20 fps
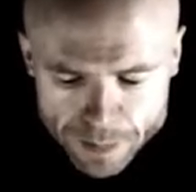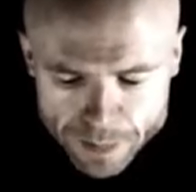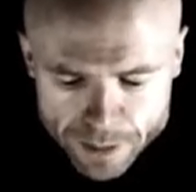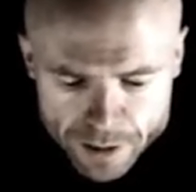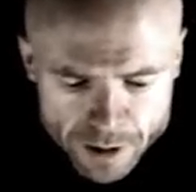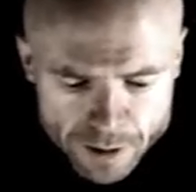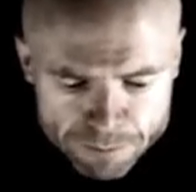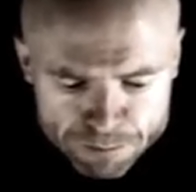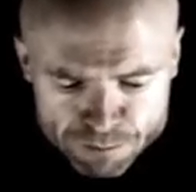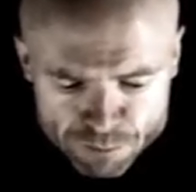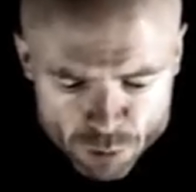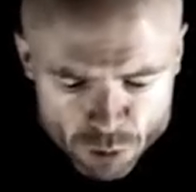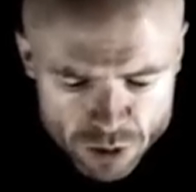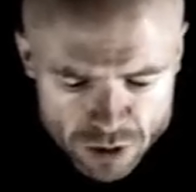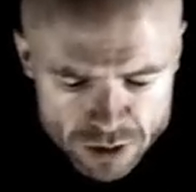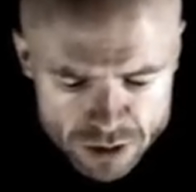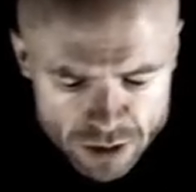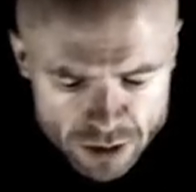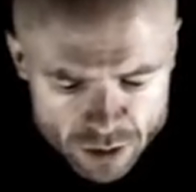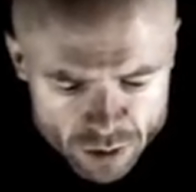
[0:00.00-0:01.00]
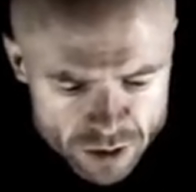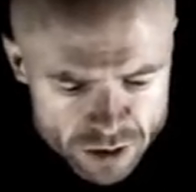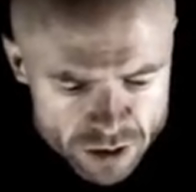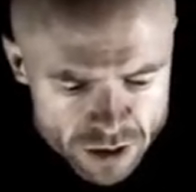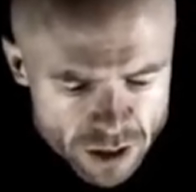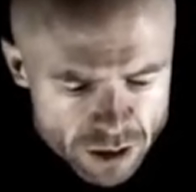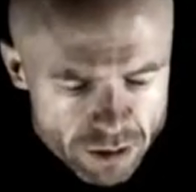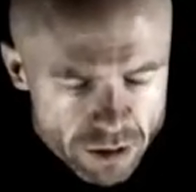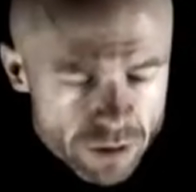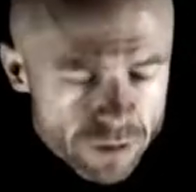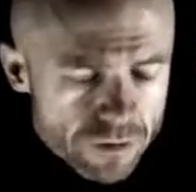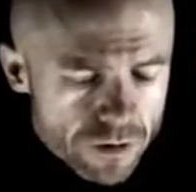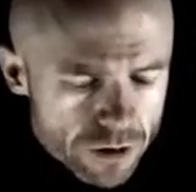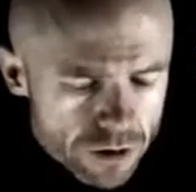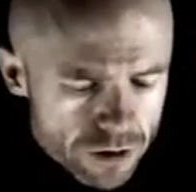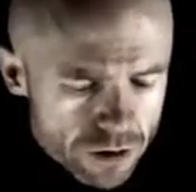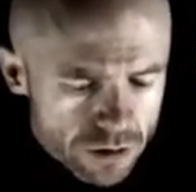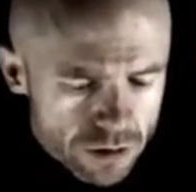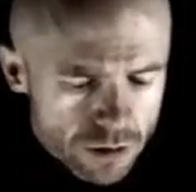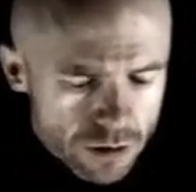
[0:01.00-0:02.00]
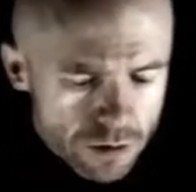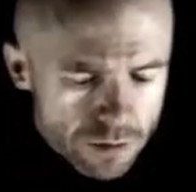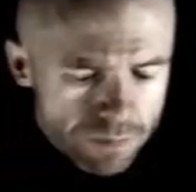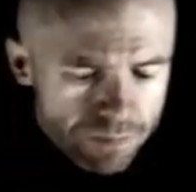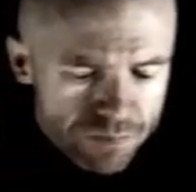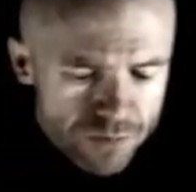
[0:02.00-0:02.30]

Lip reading: Then what does the increasing area function do?